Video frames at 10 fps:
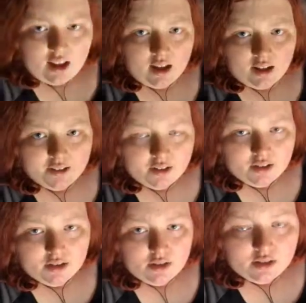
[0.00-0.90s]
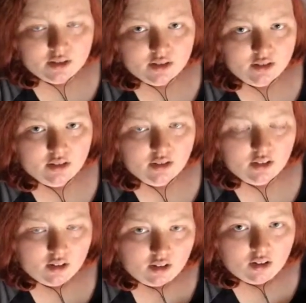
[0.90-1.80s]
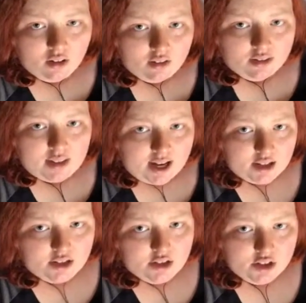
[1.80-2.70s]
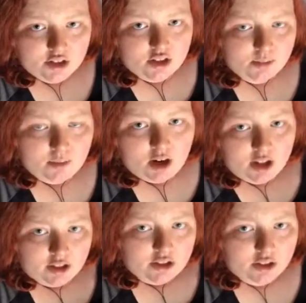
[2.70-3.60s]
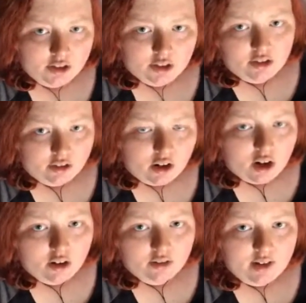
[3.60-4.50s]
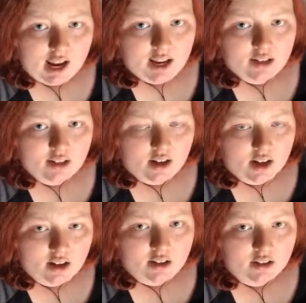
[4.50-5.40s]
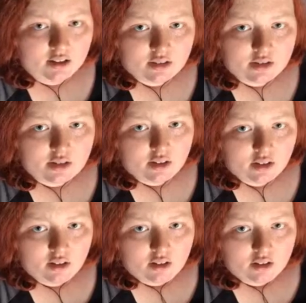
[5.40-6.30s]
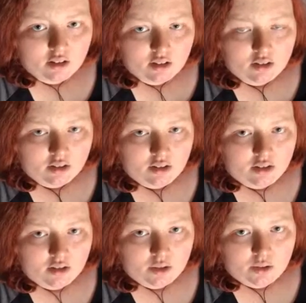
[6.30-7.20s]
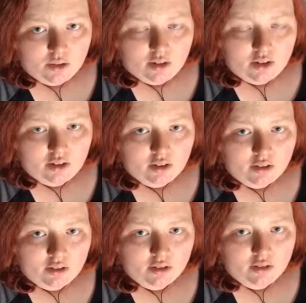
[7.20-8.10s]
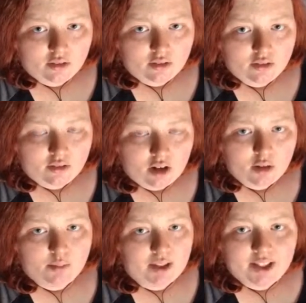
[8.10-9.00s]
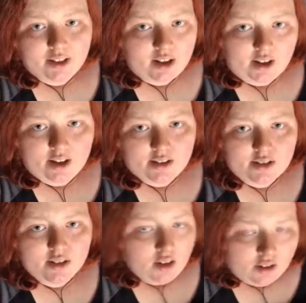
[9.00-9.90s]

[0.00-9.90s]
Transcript: and that's just to monitor your heart rate and your heartbeat, I guess.